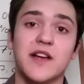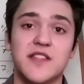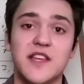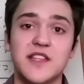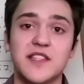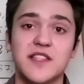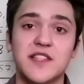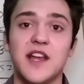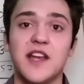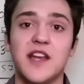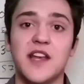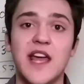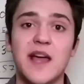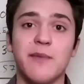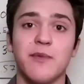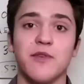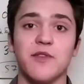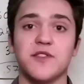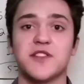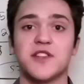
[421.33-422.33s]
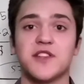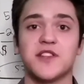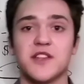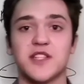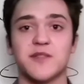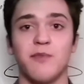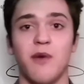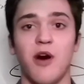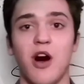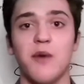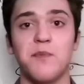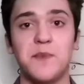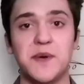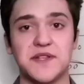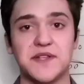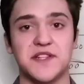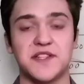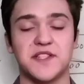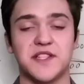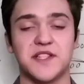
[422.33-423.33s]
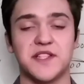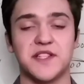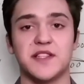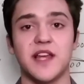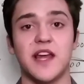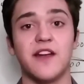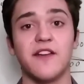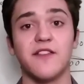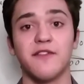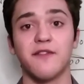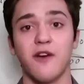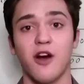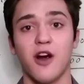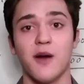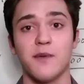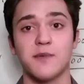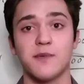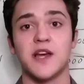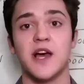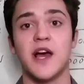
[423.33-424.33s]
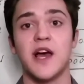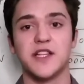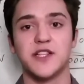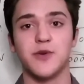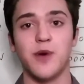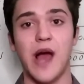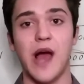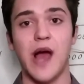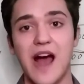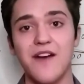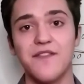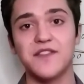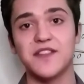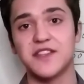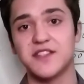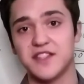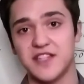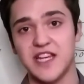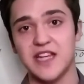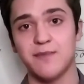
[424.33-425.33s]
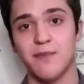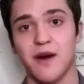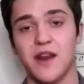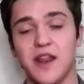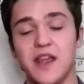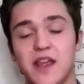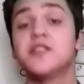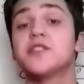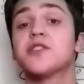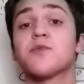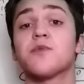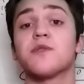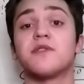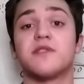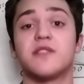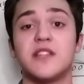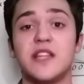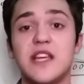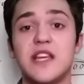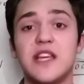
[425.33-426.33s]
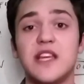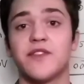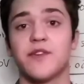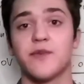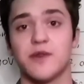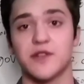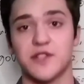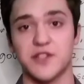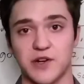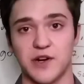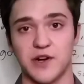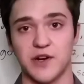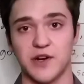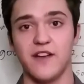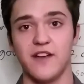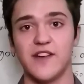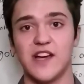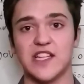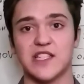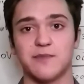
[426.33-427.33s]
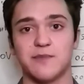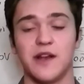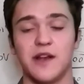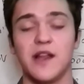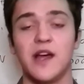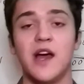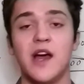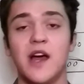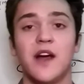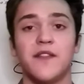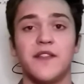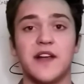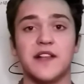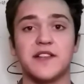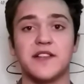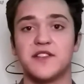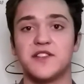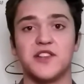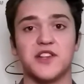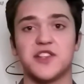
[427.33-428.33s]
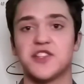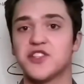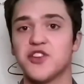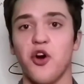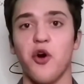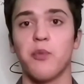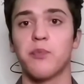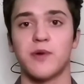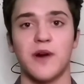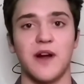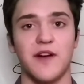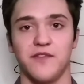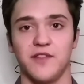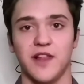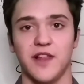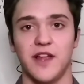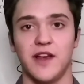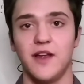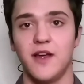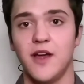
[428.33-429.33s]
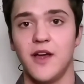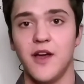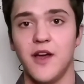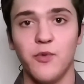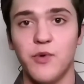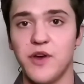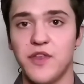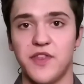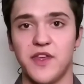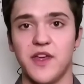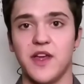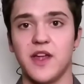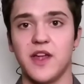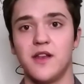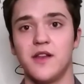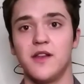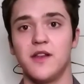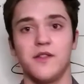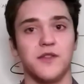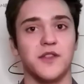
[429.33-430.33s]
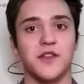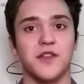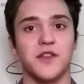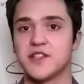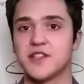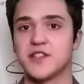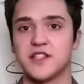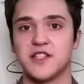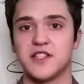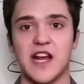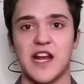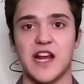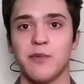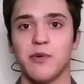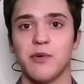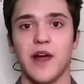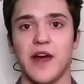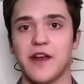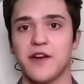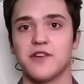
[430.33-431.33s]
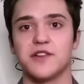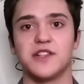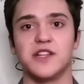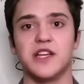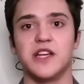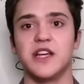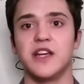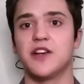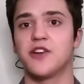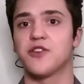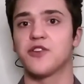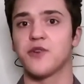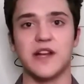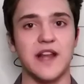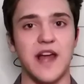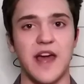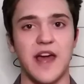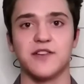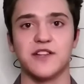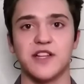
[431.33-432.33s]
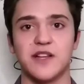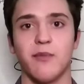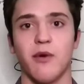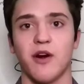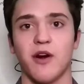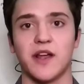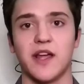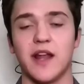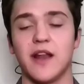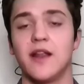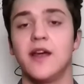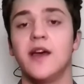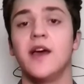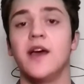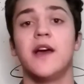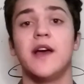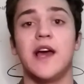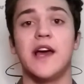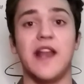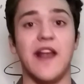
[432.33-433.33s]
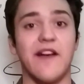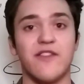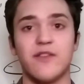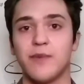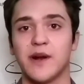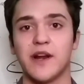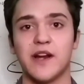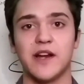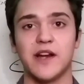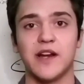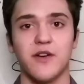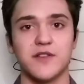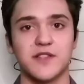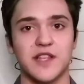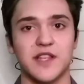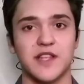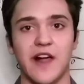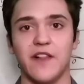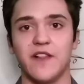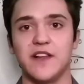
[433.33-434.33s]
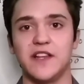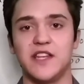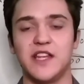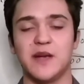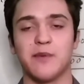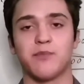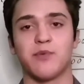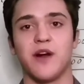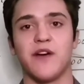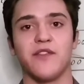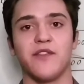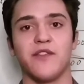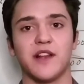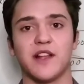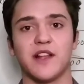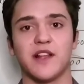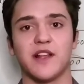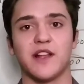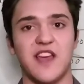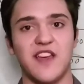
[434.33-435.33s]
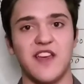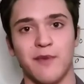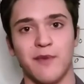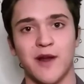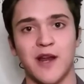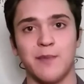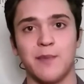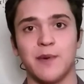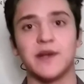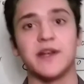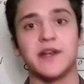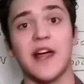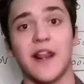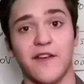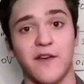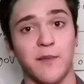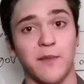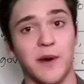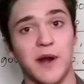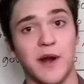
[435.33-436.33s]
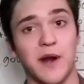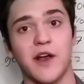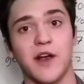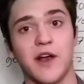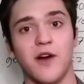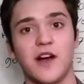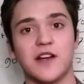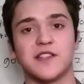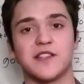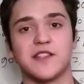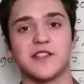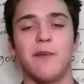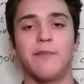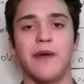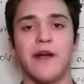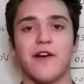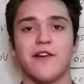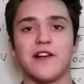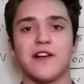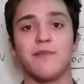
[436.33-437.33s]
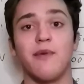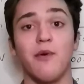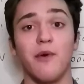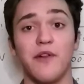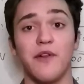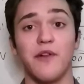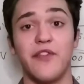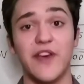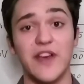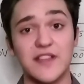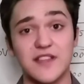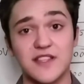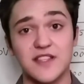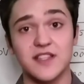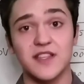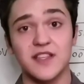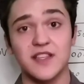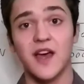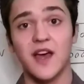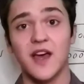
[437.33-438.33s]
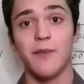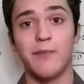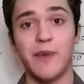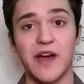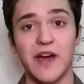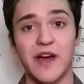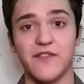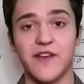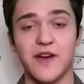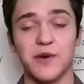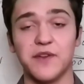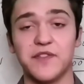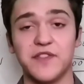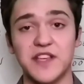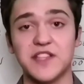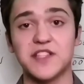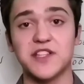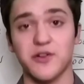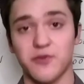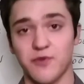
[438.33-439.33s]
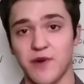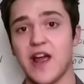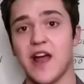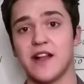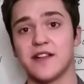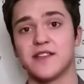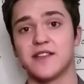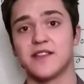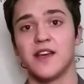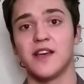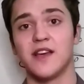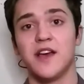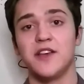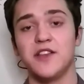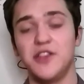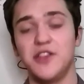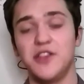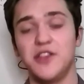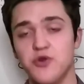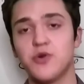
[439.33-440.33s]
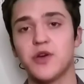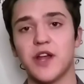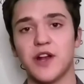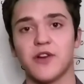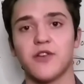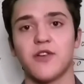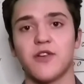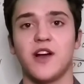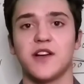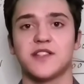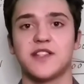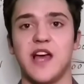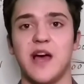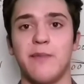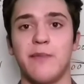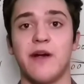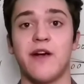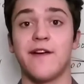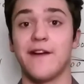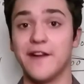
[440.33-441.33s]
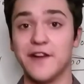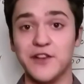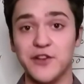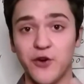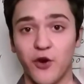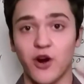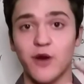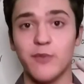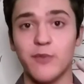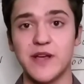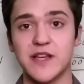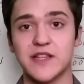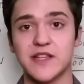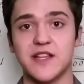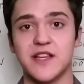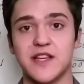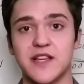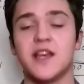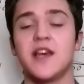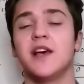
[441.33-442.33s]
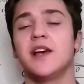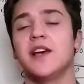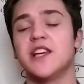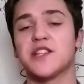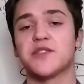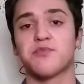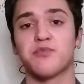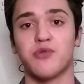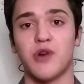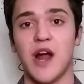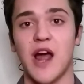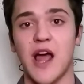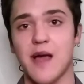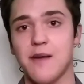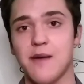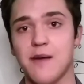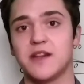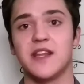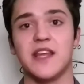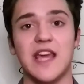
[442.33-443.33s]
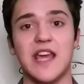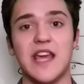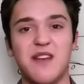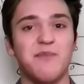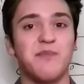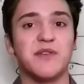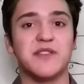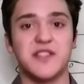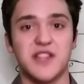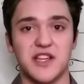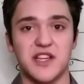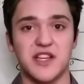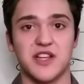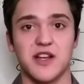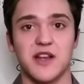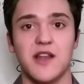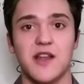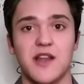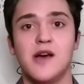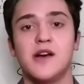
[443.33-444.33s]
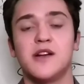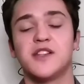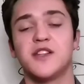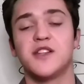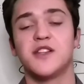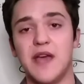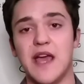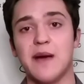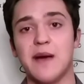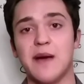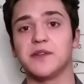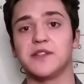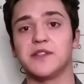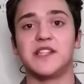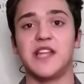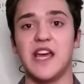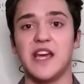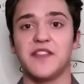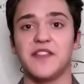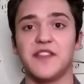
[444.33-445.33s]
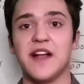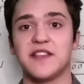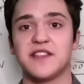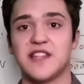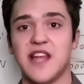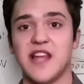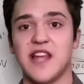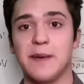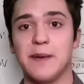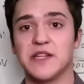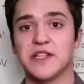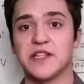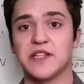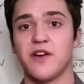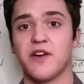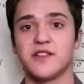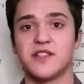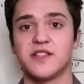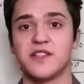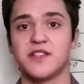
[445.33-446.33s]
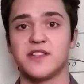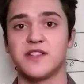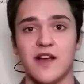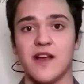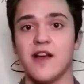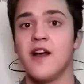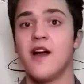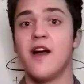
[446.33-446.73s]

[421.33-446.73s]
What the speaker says: this enables small businesses and farms to have the seed money to receive the return on investment that's just so prevalent within the sustainable energy, green energy market. And everybody knows that LED and prevalent can save money, but not everybody can cross that barrier. But with this benefit, with this grant, you can cross that barrier. Your business is primed and in position to be able to take that step to start saving